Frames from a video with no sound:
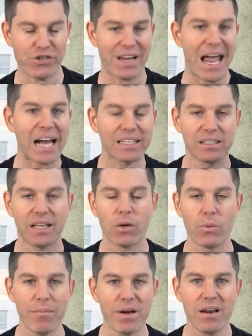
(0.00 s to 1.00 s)
just acted
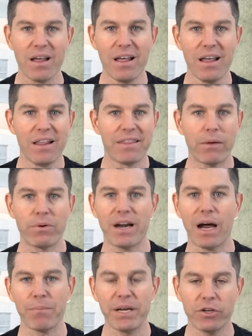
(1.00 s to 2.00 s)
like women, they would
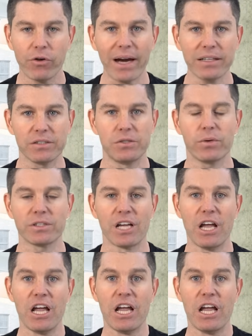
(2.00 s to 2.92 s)
not be attracted to us.